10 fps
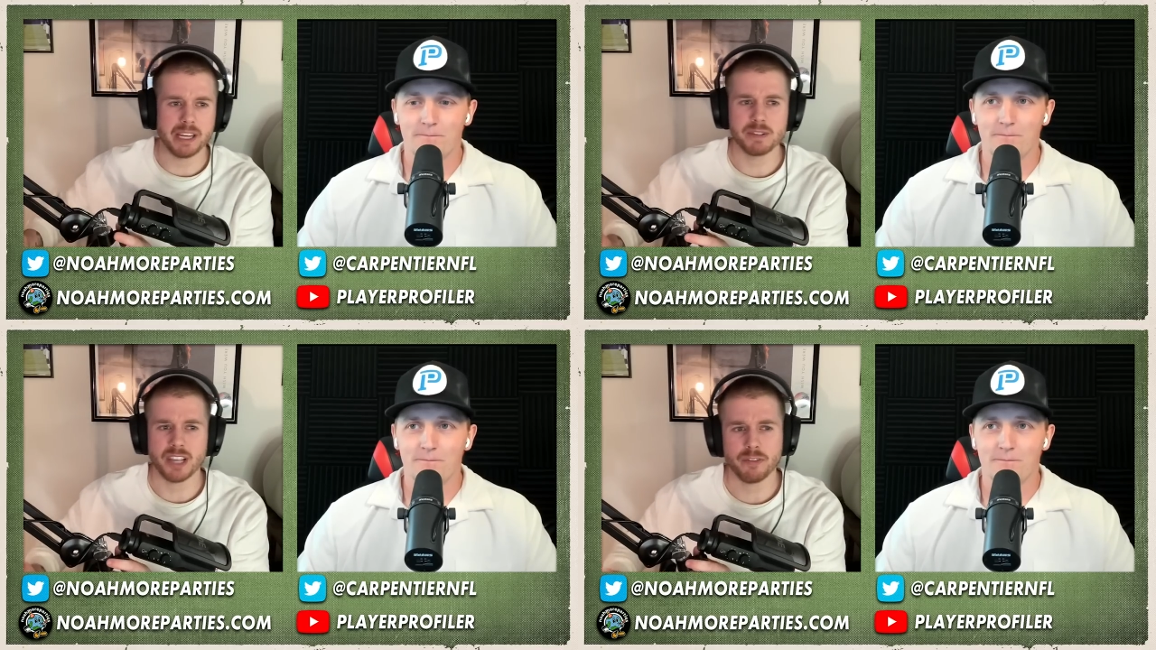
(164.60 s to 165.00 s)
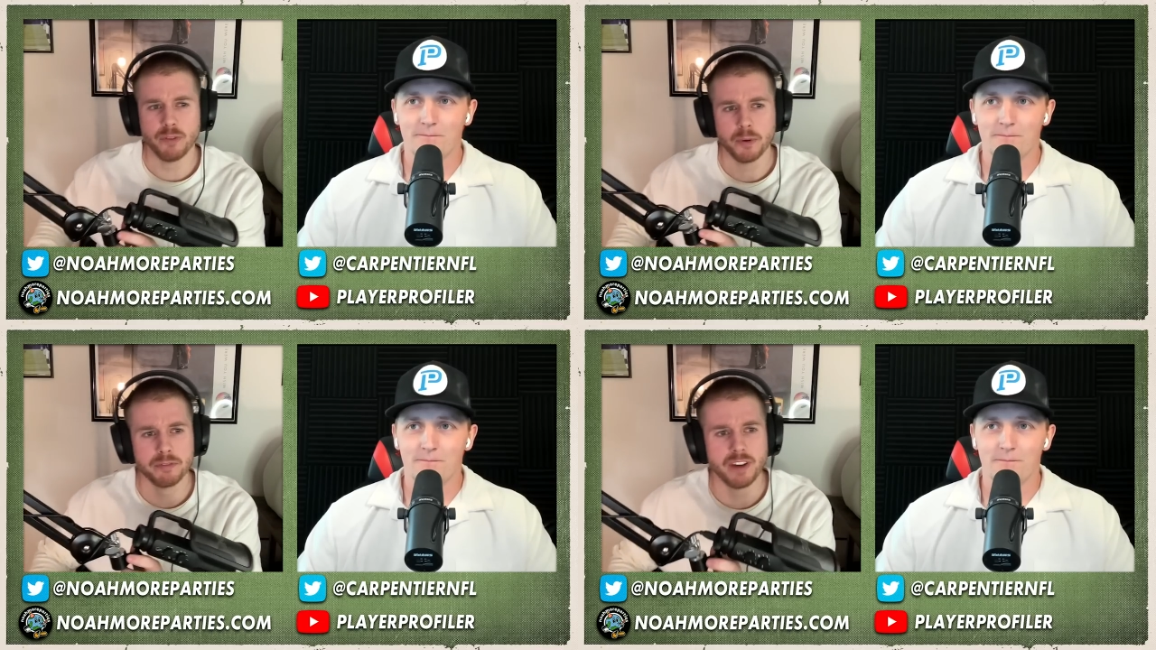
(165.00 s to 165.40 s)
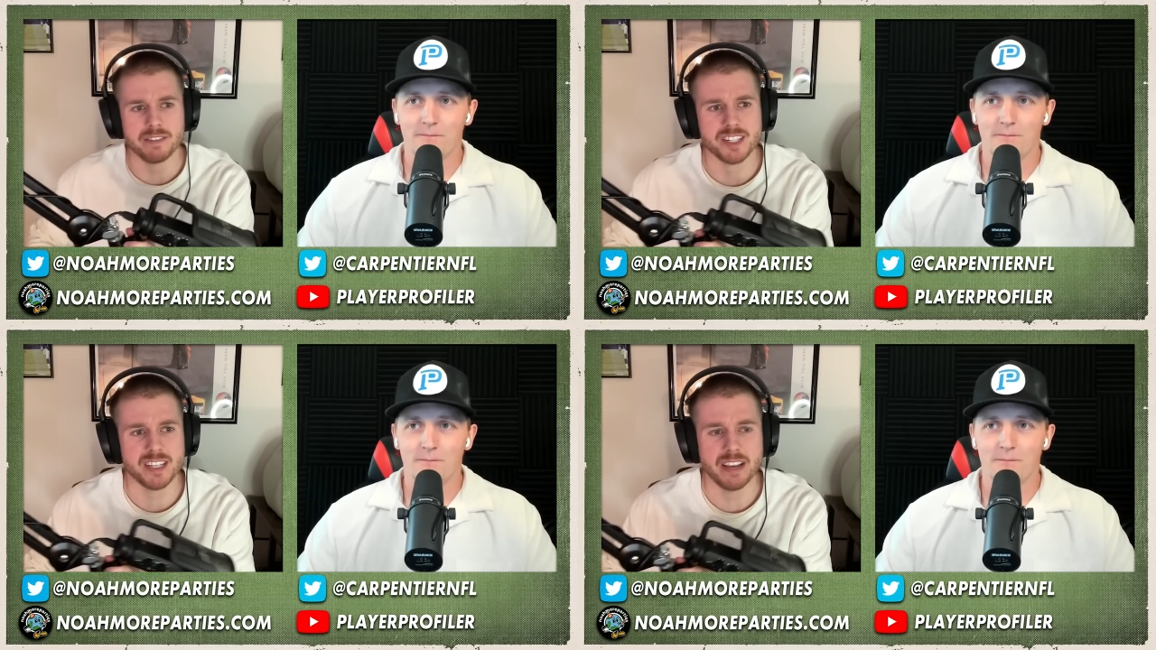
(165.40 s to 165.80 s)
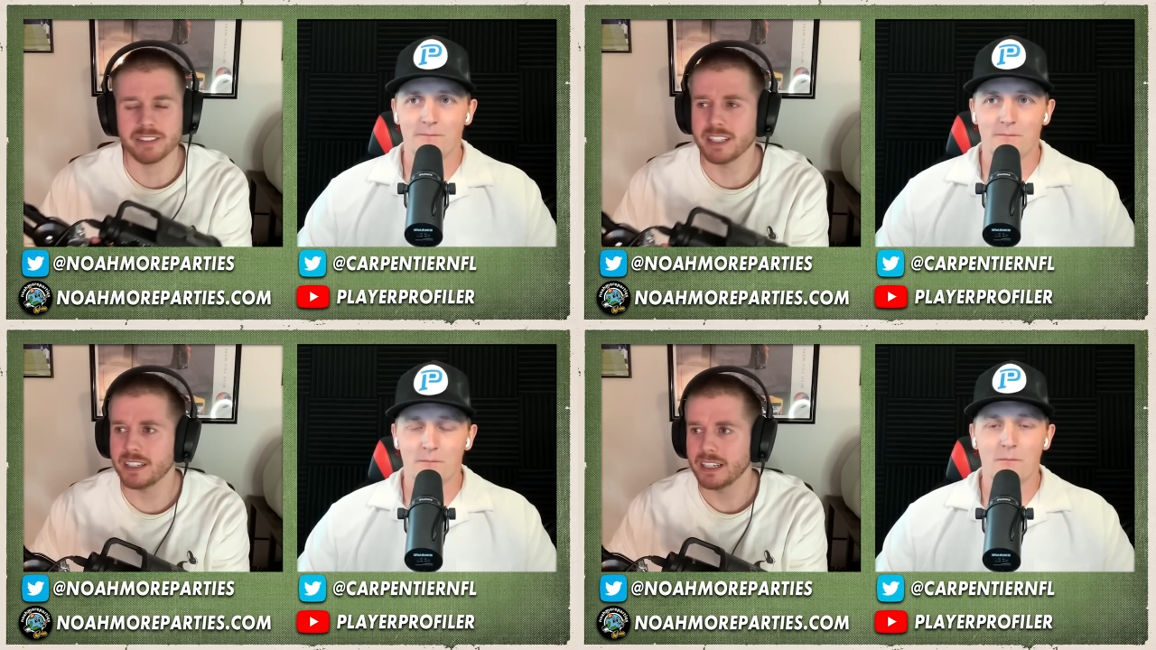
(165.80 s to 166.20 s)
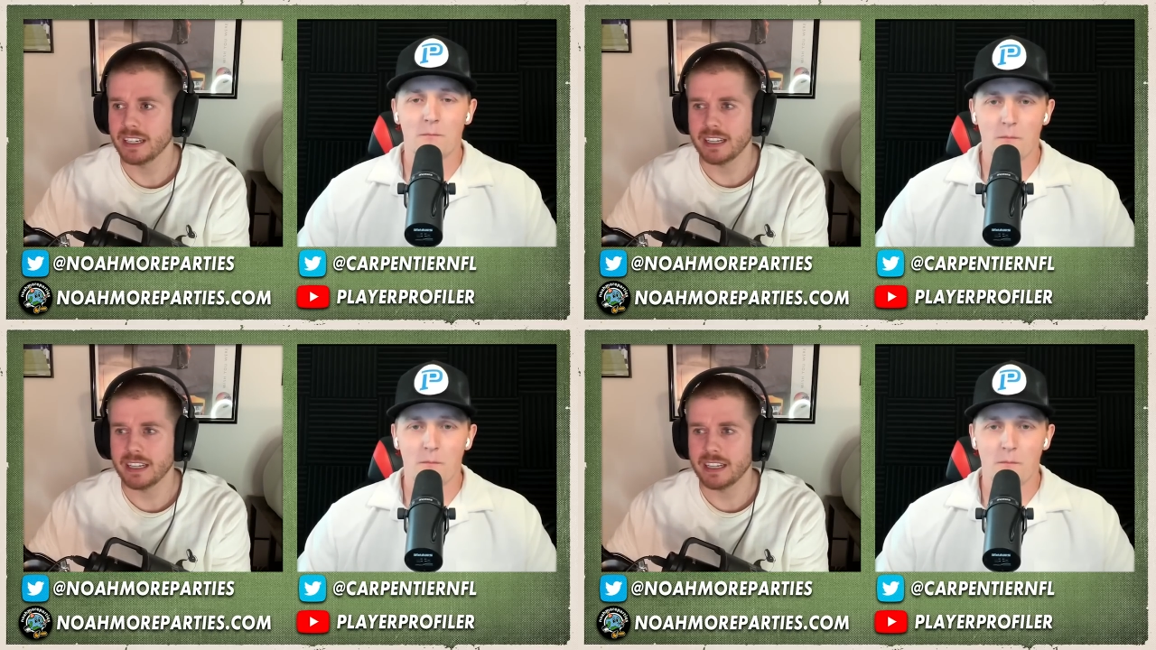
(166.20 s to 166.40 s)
Speaker 1: but he was like four five seven.